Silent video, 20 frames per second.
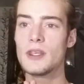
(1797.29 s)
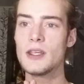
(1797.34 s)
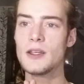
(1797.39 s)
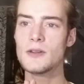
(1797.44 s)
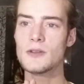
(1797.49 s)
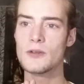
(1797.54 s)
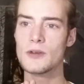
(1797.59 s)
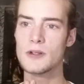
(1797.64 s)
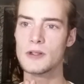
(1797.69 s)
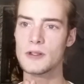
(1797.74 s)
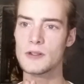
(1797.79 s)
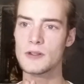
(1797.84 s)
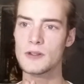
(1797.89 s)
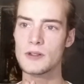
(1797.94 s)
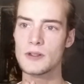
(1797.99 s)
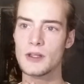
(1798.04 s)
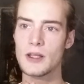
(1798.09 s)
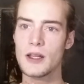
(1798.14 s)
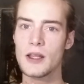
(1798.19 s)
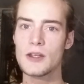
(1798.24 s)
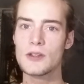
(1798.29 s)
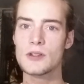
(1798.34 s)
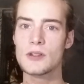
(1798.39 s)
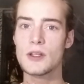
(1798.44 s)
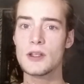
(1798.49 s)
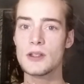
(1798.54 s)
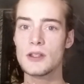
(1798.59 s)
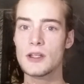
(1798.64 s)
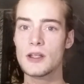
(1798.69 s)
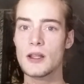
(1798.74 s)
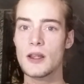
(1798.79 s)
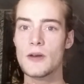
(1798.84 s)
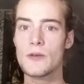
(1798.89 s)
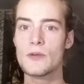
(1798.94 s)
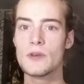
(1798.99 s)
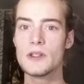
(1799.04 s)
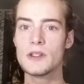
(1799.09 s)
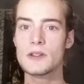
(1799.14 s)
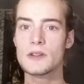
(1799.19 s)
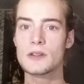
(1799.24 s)
ignorance that has not yet
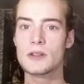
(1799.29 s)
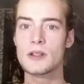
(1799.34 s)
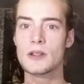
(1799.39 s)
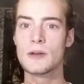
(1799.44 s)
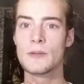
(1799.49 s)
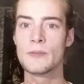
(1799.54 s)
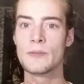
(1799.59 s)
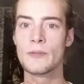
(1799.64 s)
arisen,